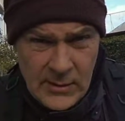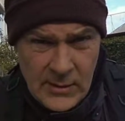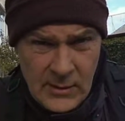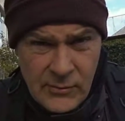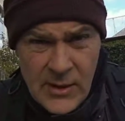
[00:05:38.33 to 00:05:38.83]

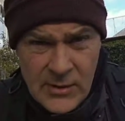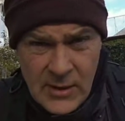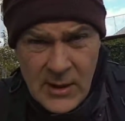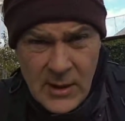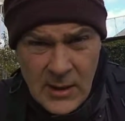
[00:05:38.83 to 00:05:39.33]
if this
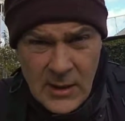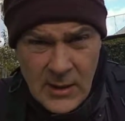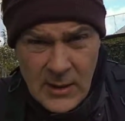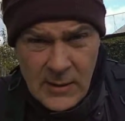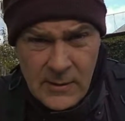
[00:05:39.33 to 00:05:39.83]

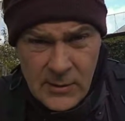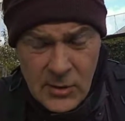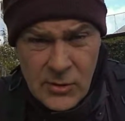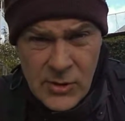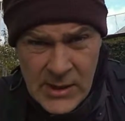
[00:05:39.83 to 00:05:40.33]
are
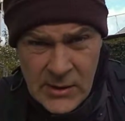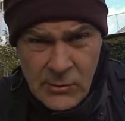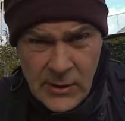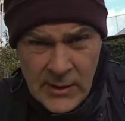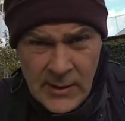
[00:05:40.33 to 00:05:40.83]
continuing?